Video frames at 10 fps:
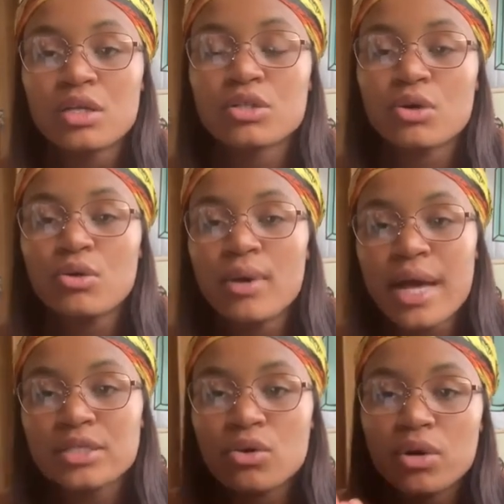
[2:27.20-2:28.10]
So you
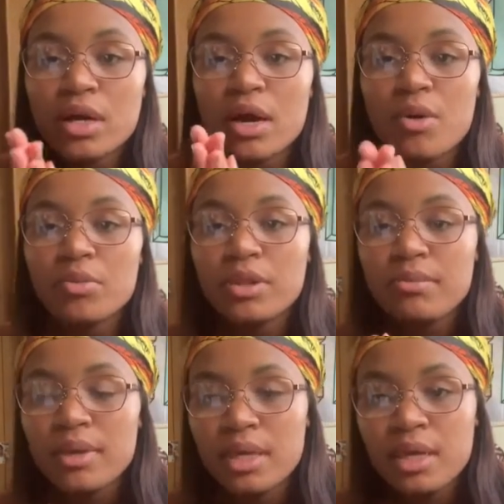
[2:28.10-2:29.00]
guys are going to come
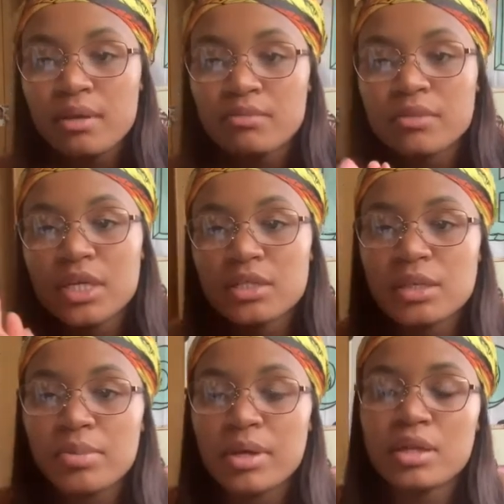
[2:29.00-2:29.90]
with me
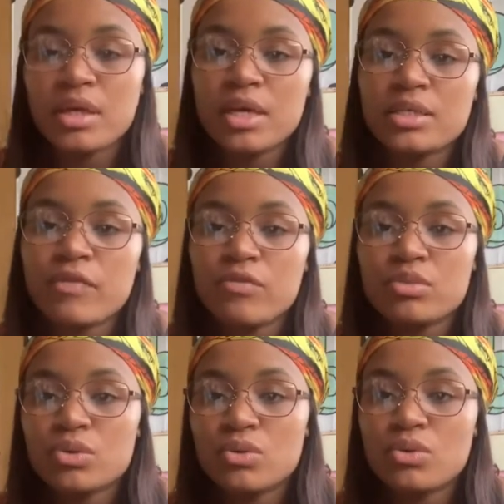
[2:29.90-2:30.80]
to pick the kids up
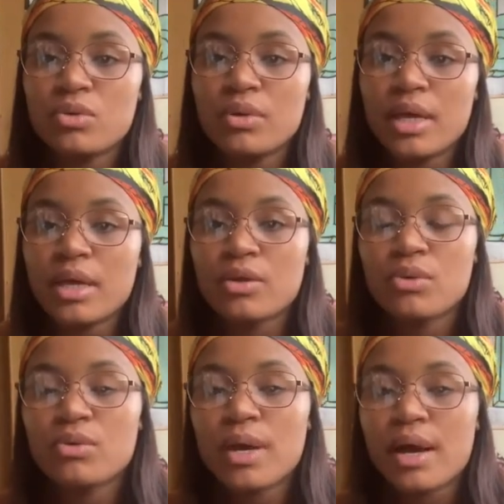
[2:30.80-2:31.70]
from school
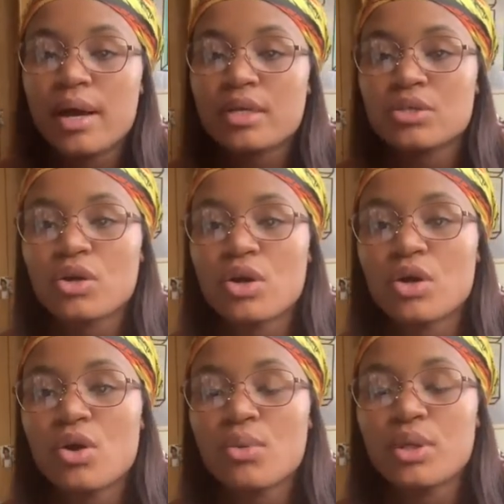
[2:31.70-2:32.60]
and you guys are
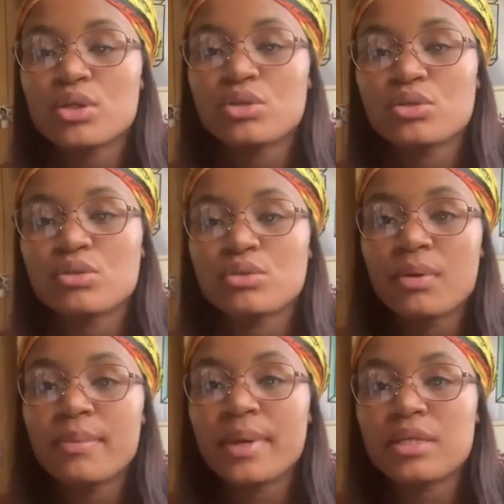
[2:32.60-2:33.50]
going to
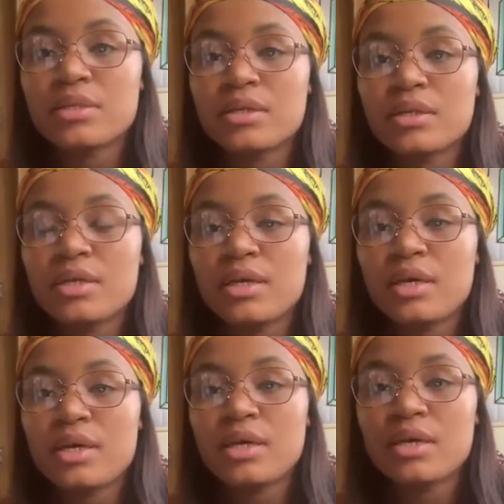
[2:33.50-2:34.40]

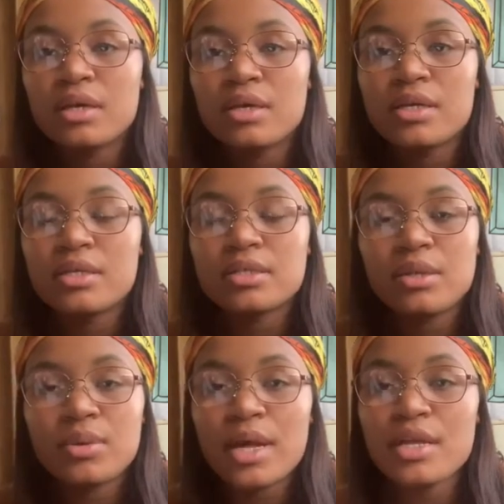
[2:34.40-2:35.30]
basically
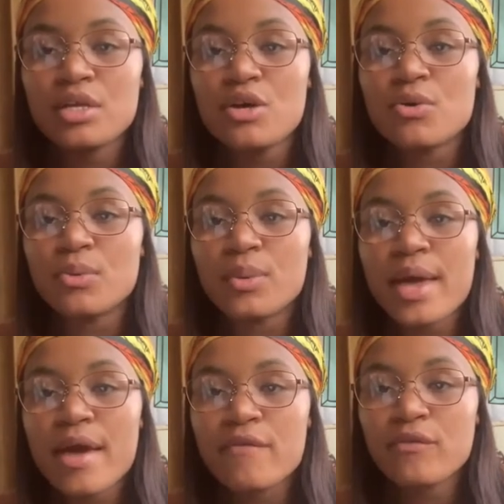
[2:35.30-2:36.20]
see what I do
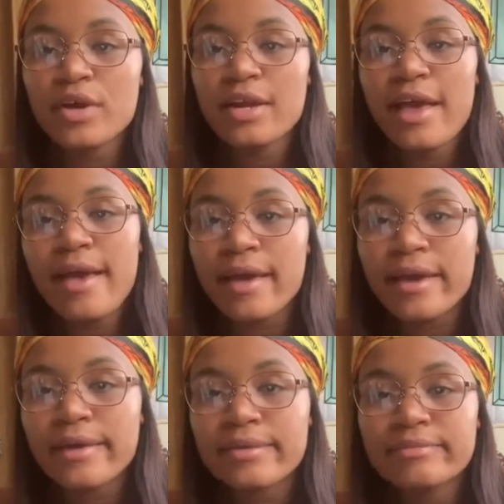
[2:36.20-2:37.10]
every
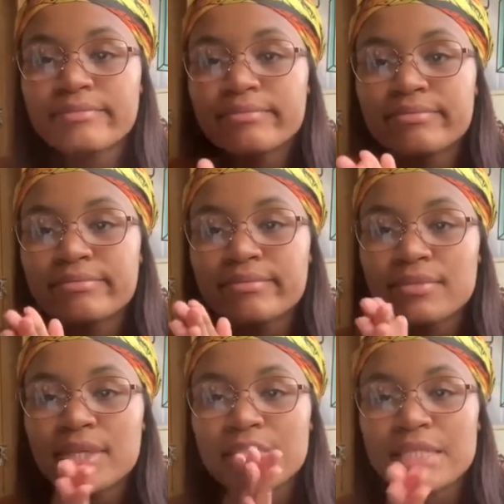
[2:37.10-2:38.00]
day,
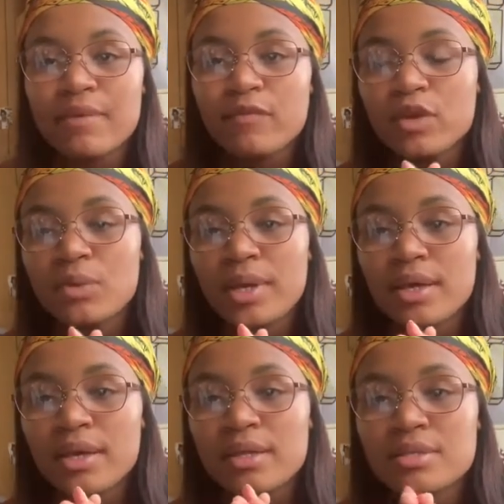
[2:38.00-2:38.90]
except for the
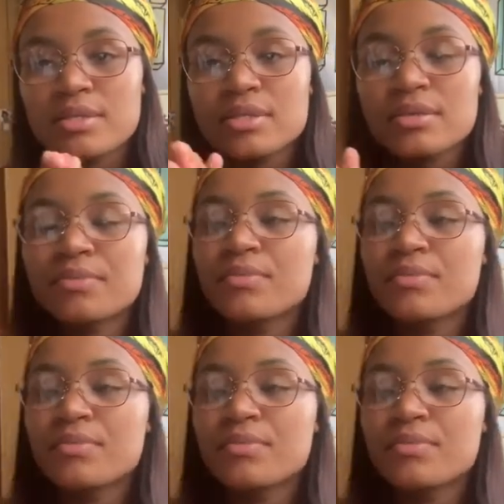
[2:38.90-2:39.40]
weekends.